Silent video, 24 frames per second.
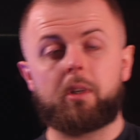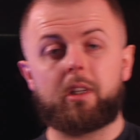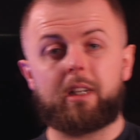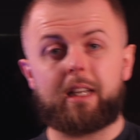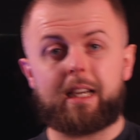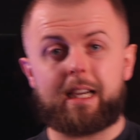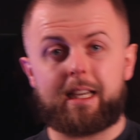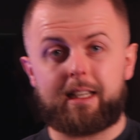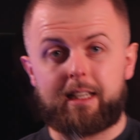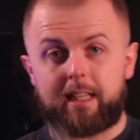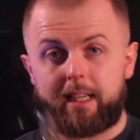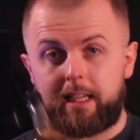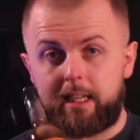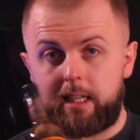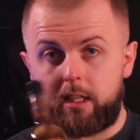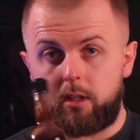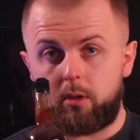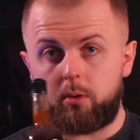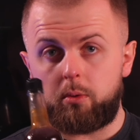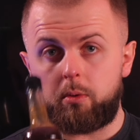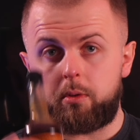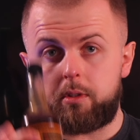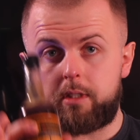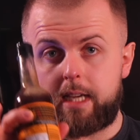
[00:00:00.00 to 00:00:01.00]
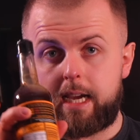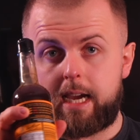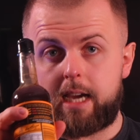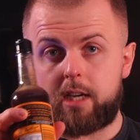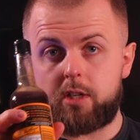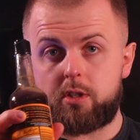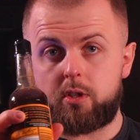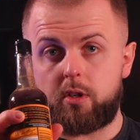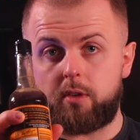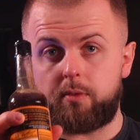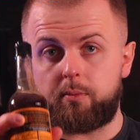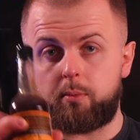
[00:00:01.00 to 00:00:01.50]
going to add a little
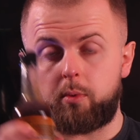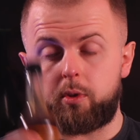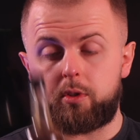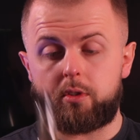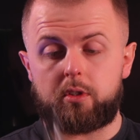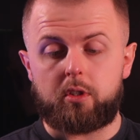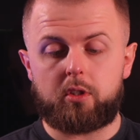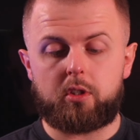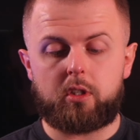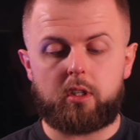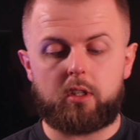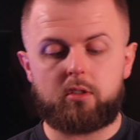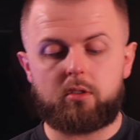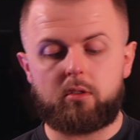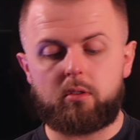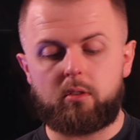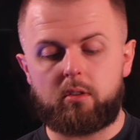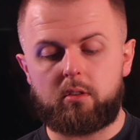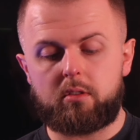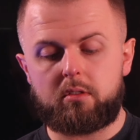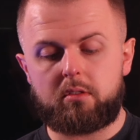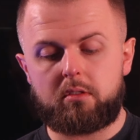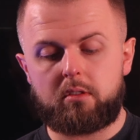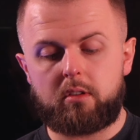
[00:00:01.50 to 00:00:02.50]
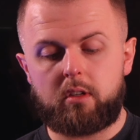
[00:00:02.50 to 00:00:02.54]
dash of Worcestershire sauce.